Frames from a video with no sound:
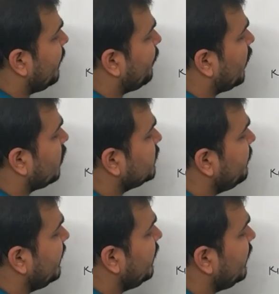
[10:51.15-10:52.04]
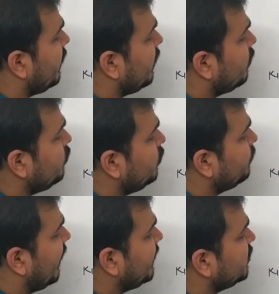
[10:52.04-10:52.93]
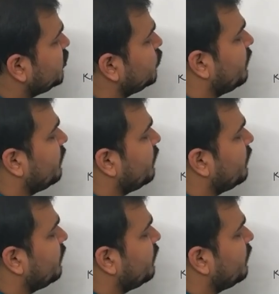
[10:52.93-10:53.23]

approximately around minus two,